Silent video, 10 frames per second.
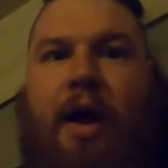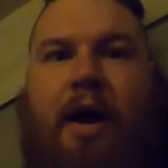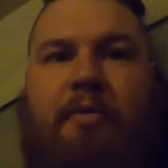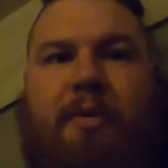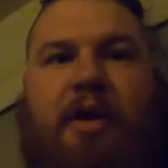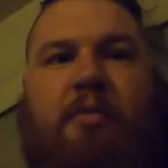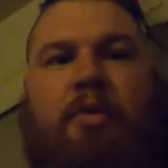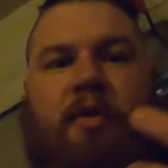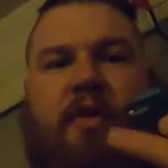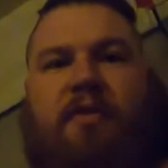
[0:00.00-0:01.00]
I'm about to
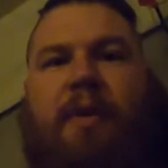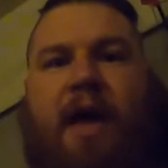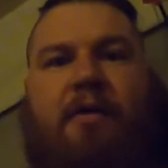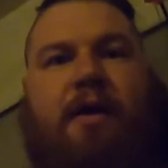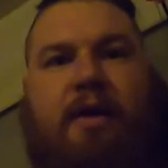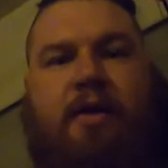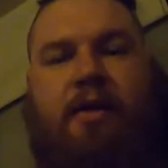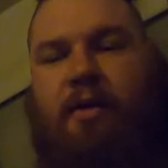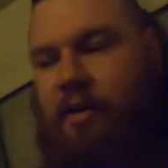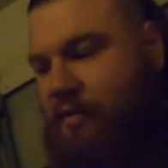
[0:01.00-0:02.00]
put this battery
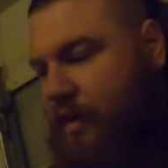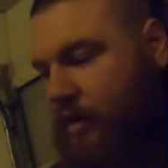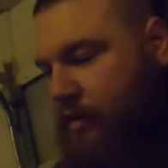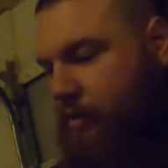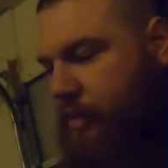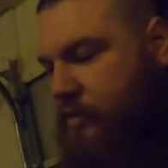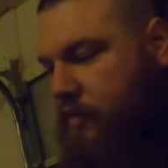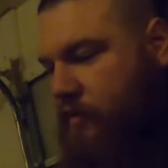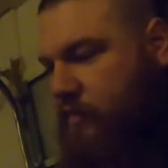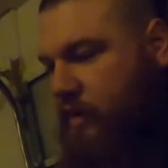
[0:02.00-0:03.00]
in. It's got a little bit of
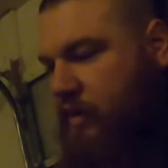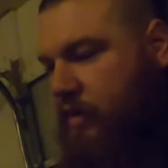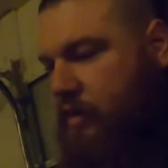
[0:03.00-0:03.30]
juice in it.